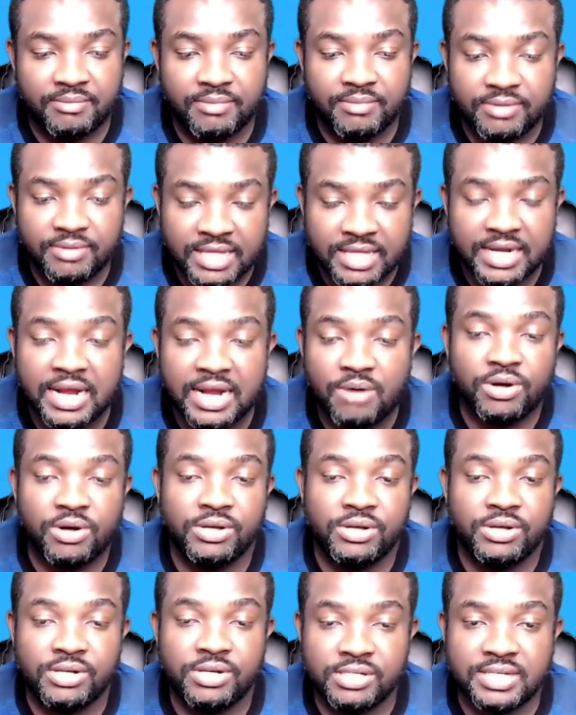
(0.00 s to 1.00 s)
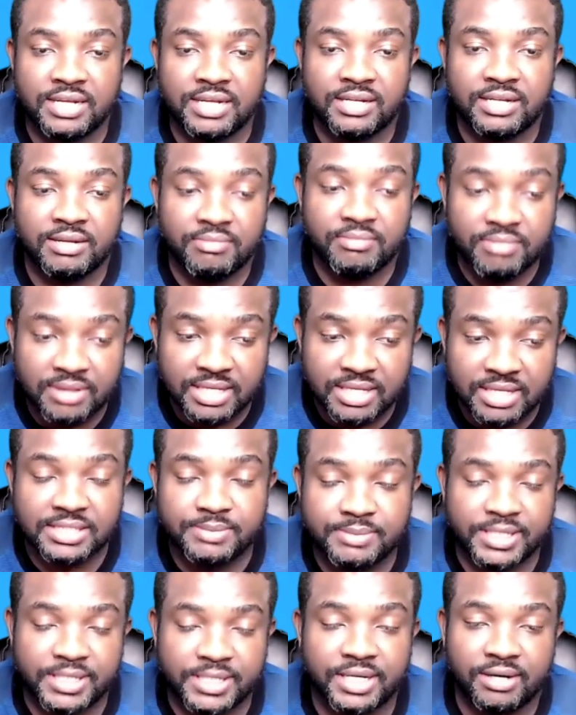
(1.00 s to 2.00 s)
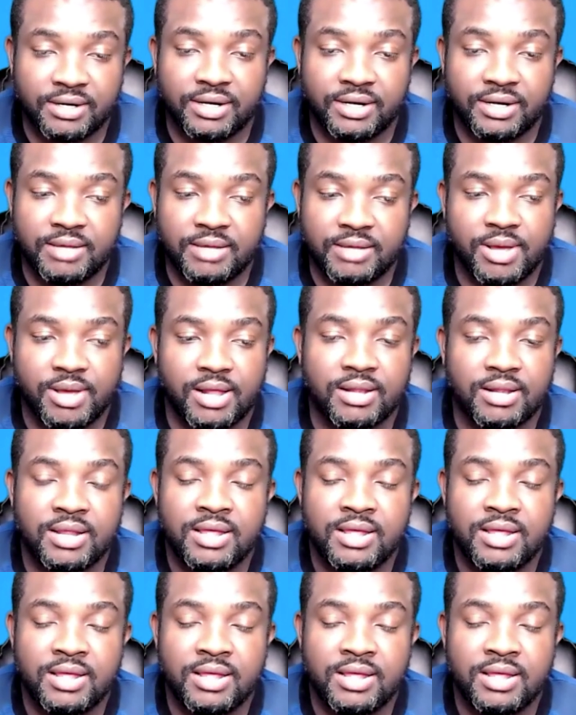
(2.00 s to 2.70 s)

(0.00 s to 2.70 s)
then I want you to send them this particular email.